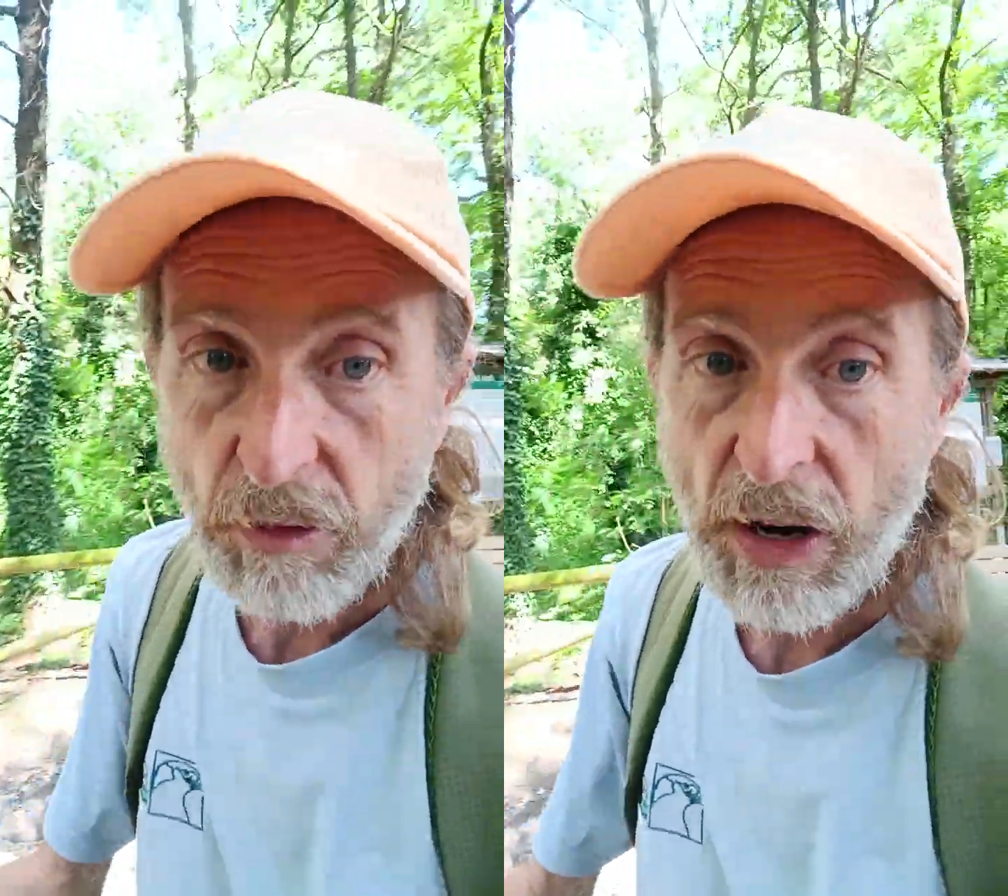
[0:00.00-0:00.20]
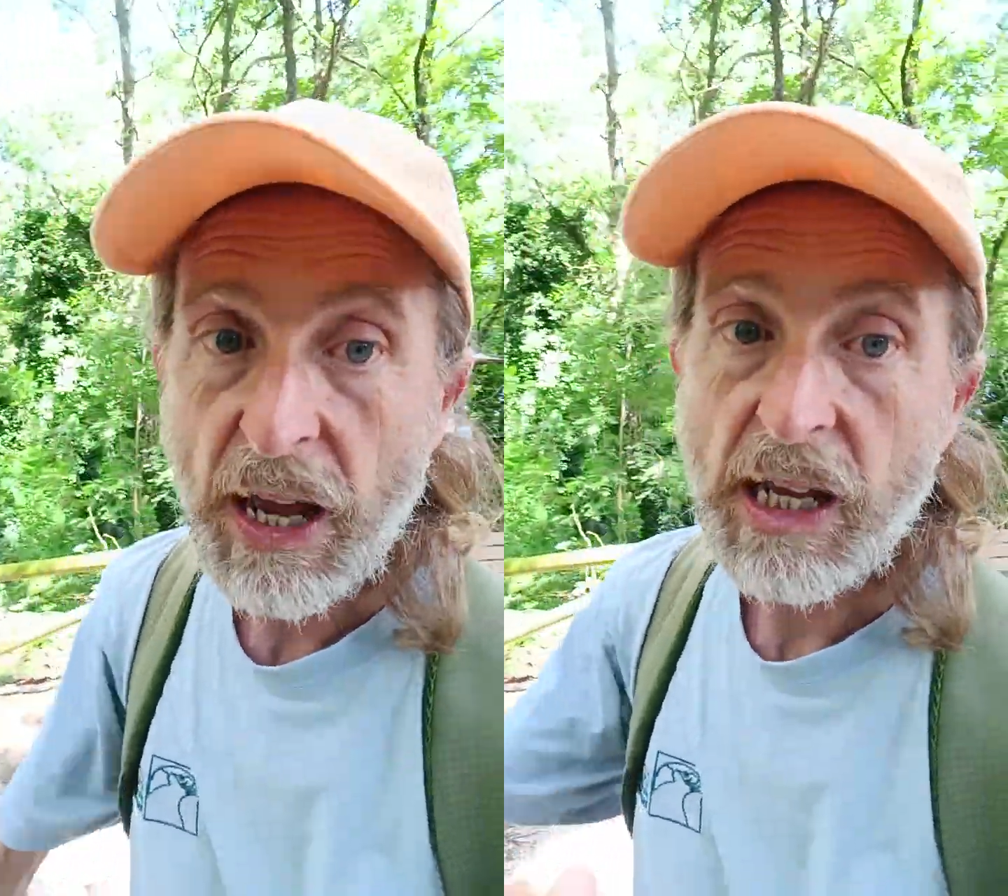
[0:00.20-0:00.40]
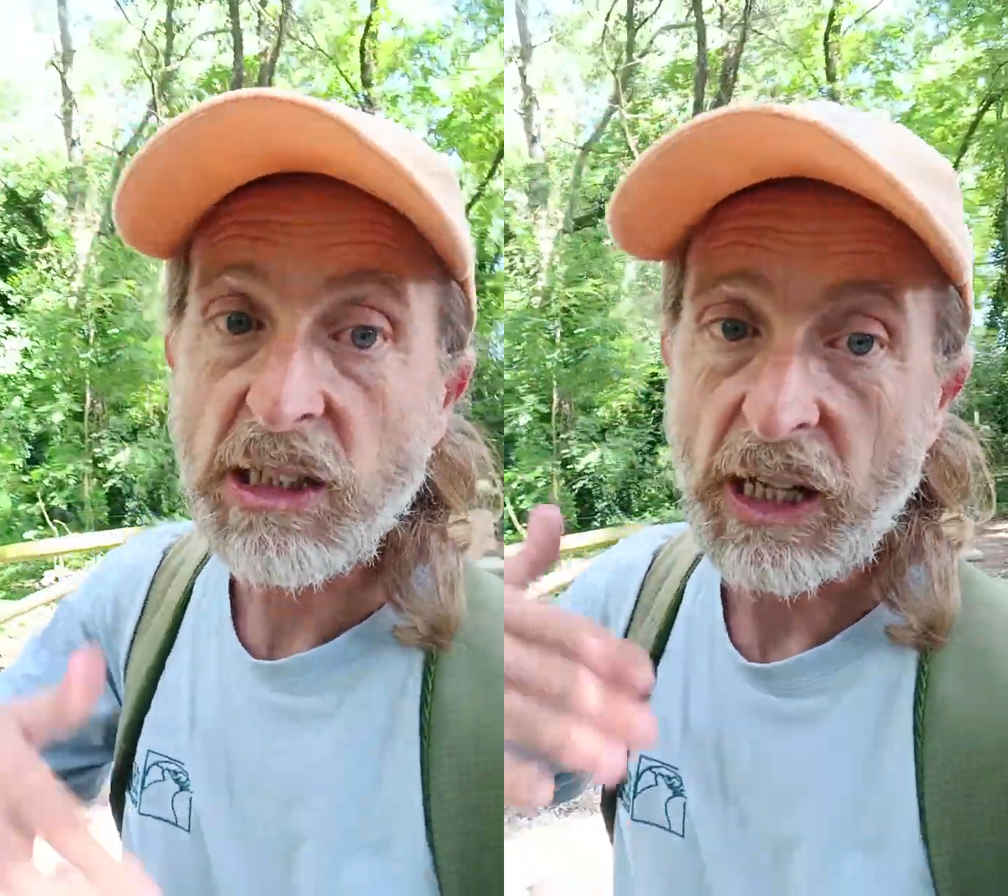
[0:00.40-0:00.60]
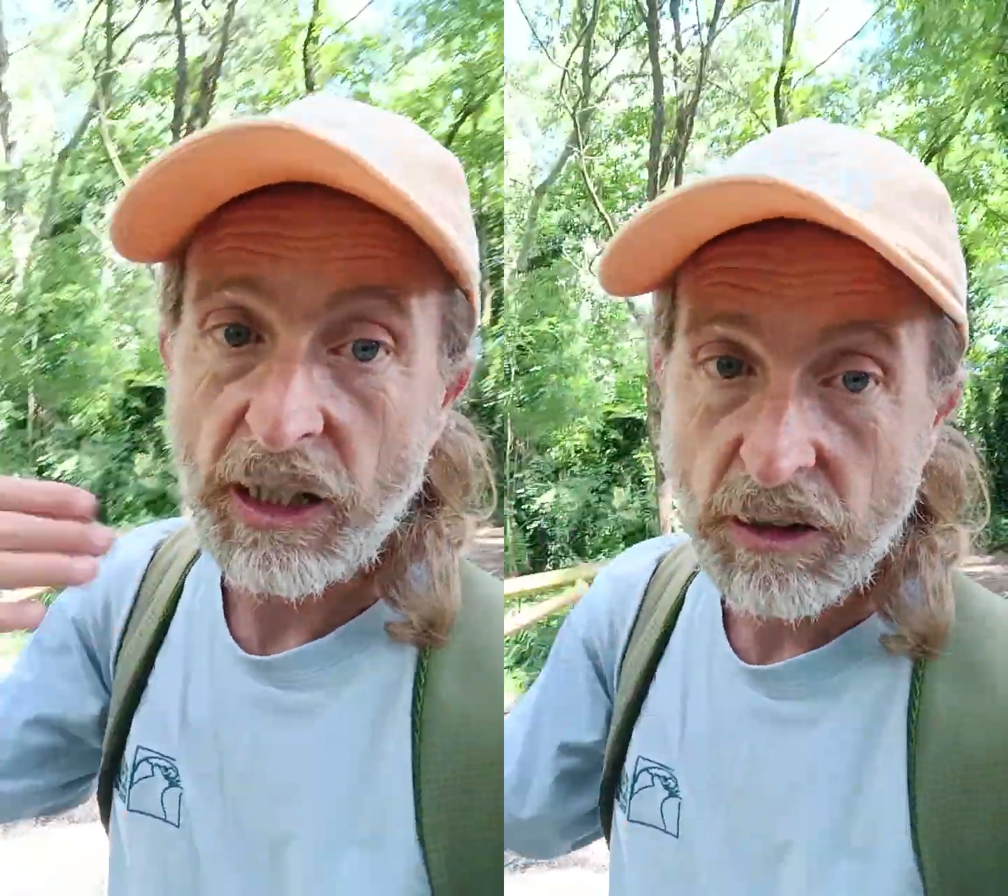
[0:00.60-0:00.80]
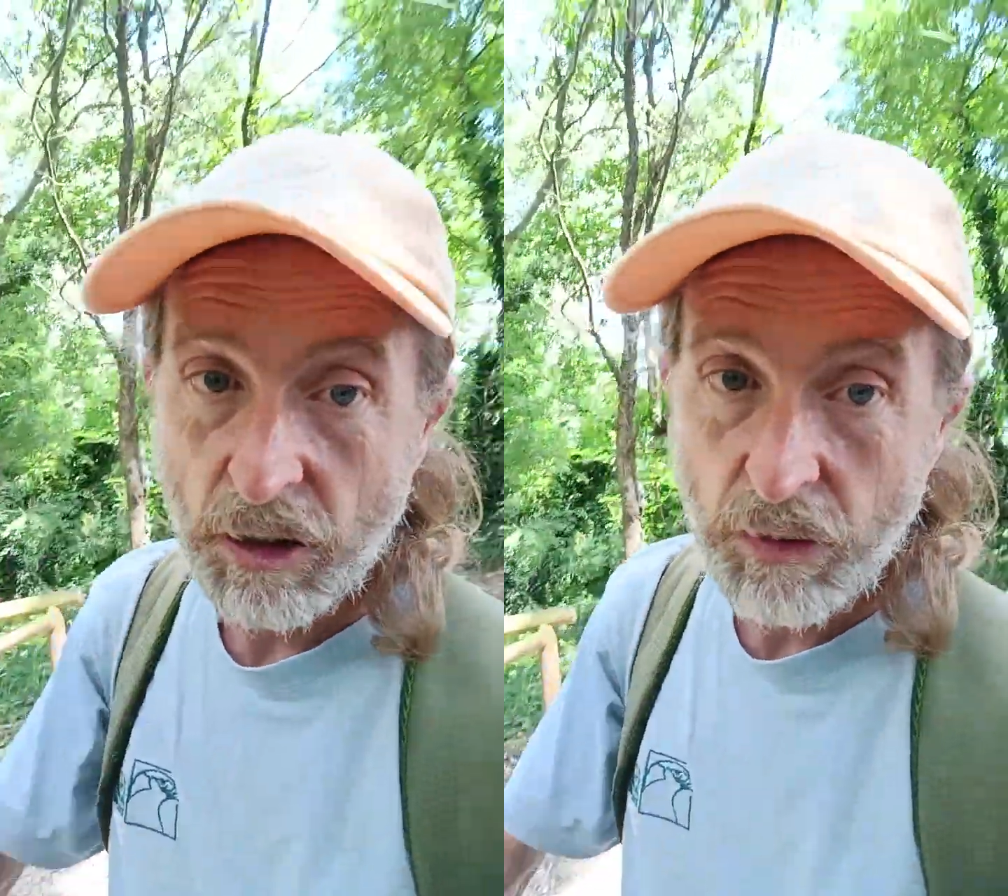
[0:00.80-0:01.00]
rains
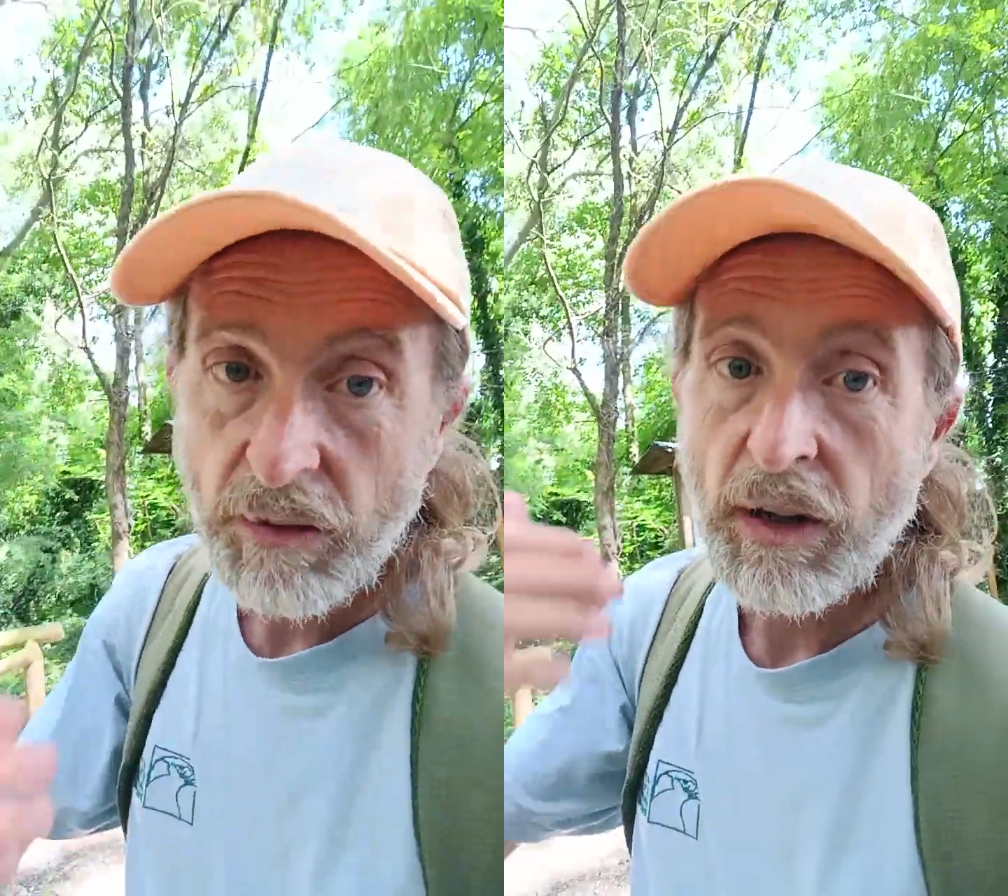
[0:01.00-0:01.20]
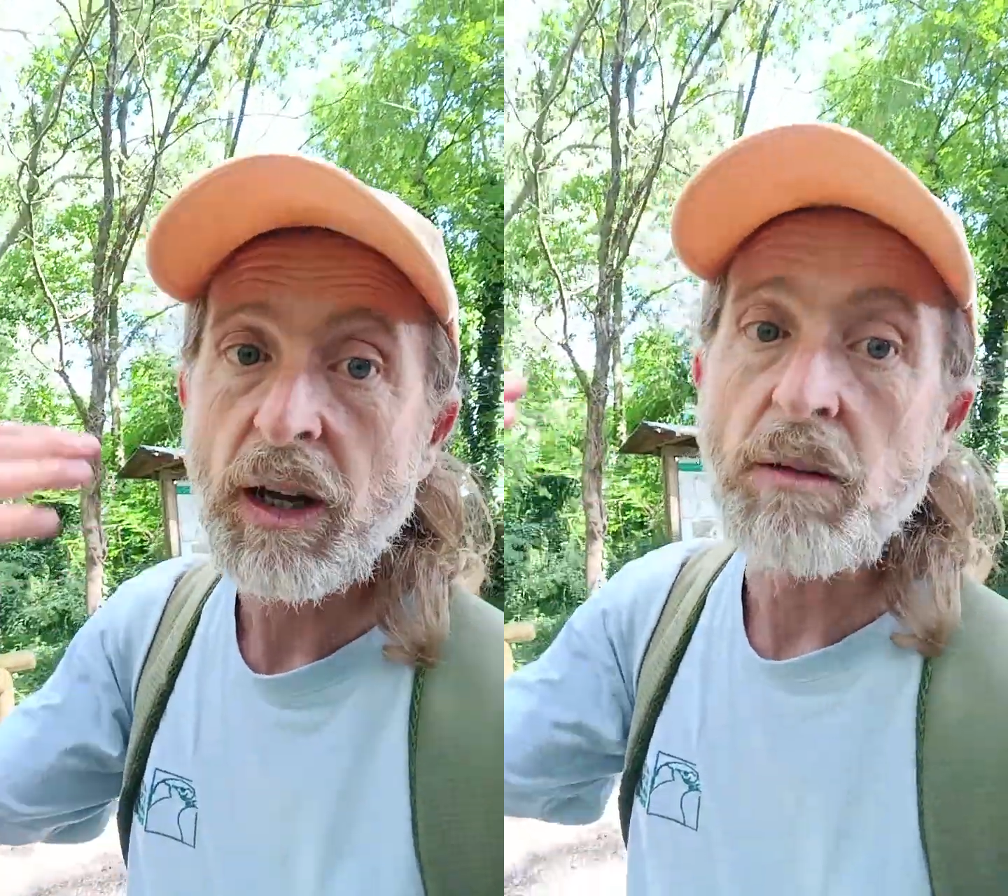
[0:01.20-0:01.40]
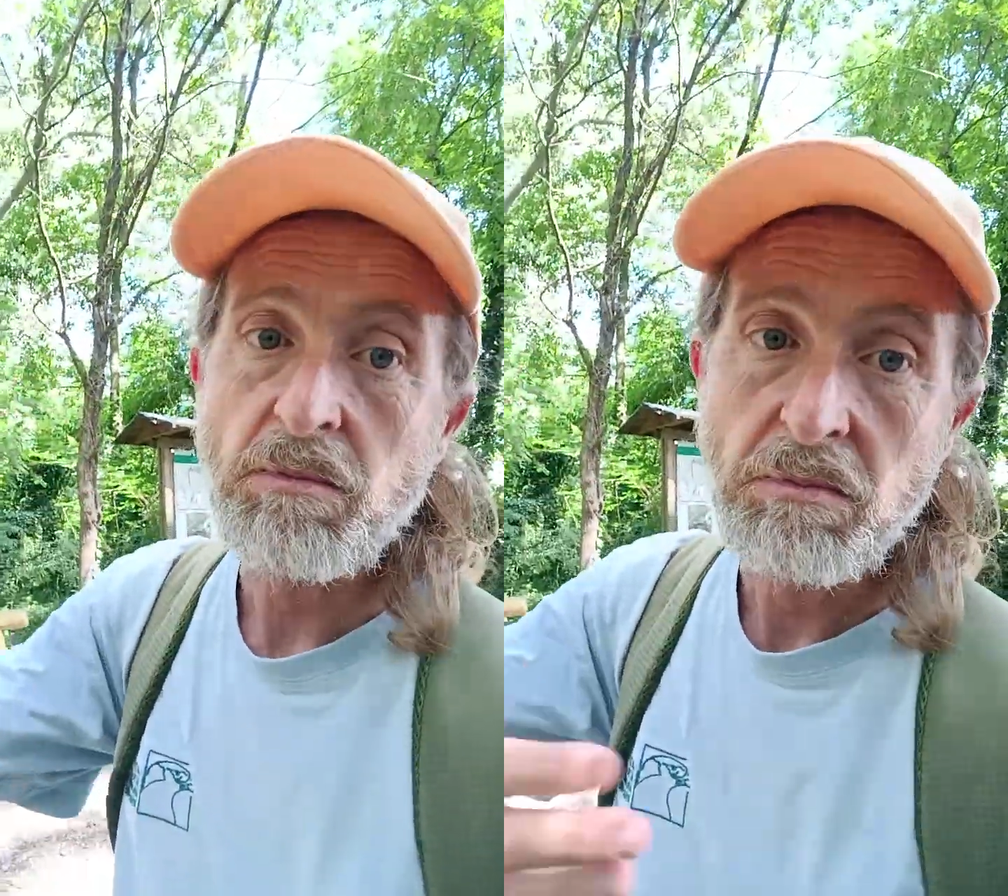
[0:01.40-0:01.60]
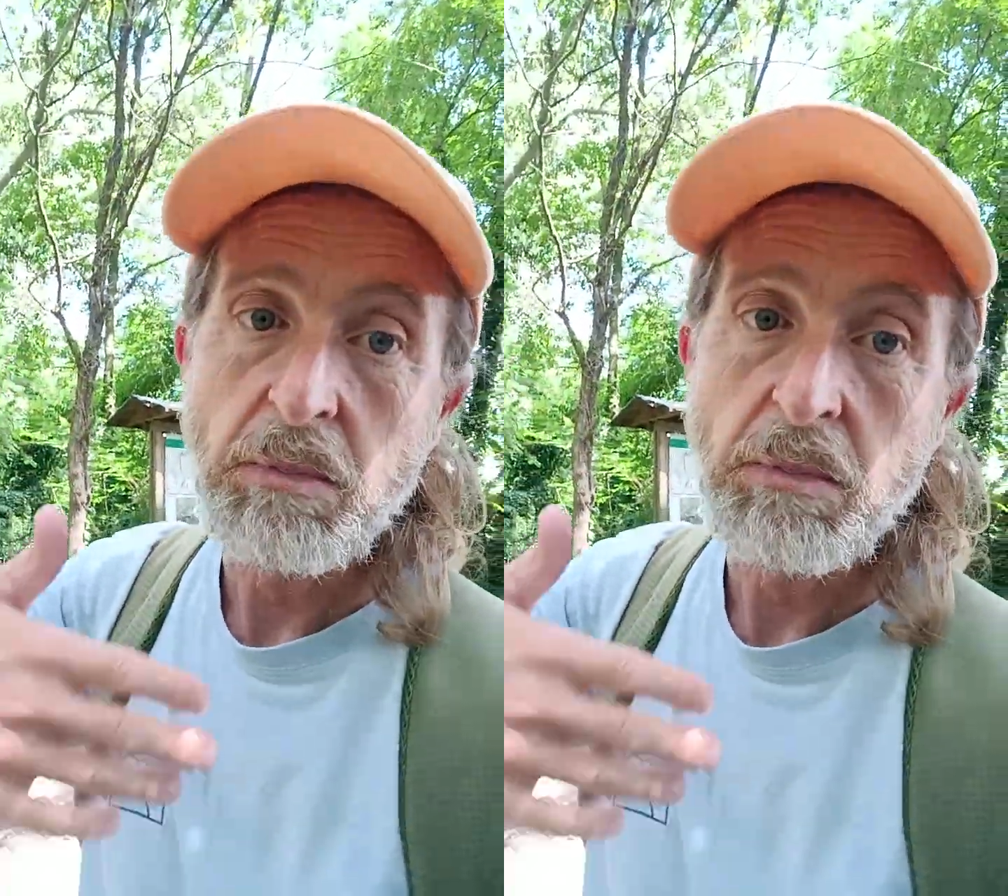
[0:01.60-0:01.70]
and the river